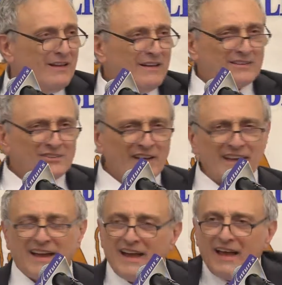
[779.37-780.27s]
It's
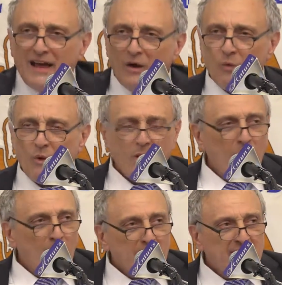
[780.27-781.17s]
like
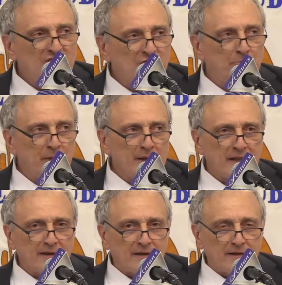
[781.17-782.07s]
he's
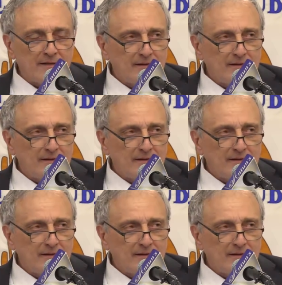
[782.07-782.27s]
spinning.